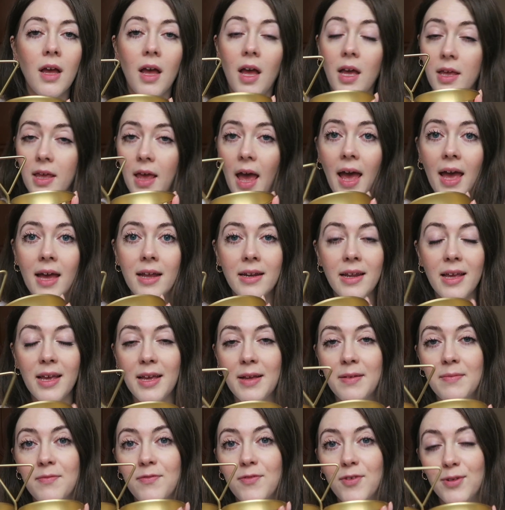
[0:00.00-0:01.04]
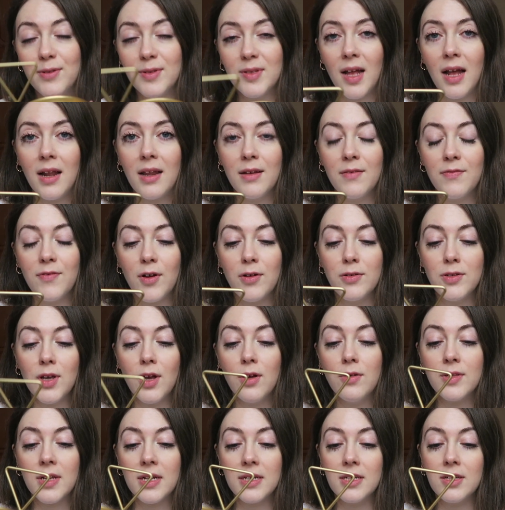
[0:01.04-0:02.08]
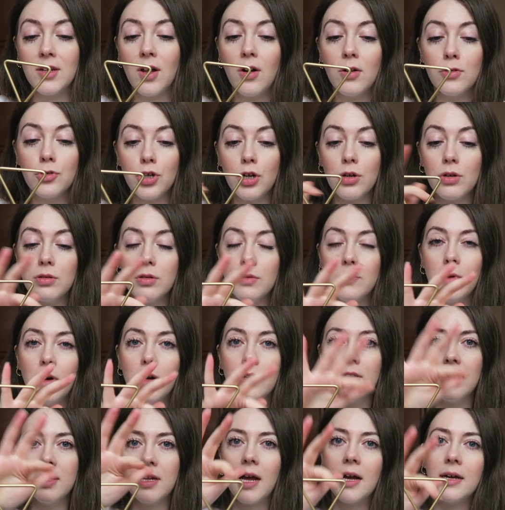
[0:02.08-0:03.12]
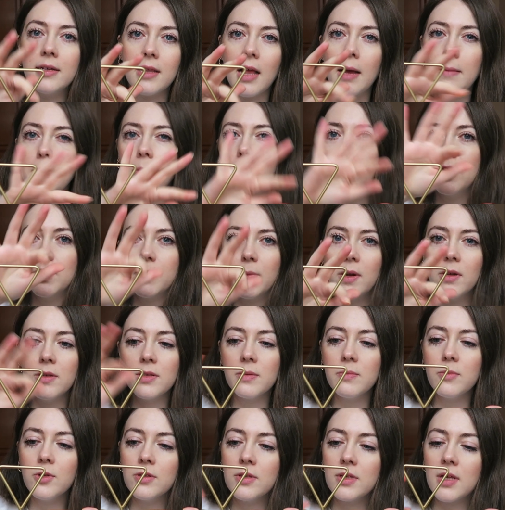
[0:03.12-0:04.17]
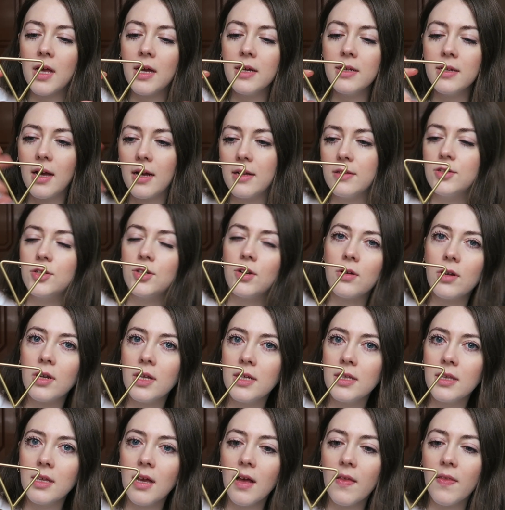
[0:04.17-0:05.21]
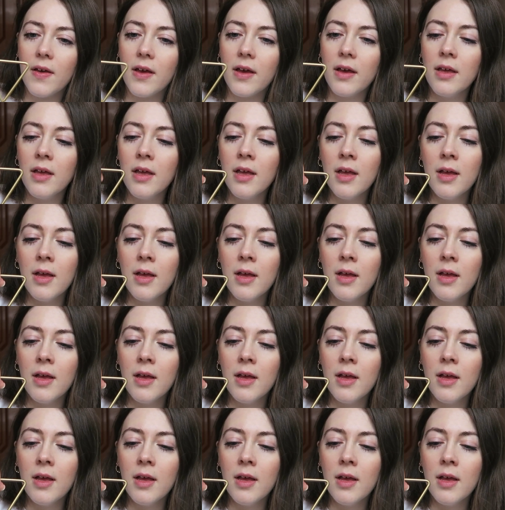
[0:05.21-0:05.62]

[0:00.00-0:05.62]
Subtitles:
Again, in food styling photos, I did a hot chocolate one and I had like marshmallows in one side and chocolate in the other.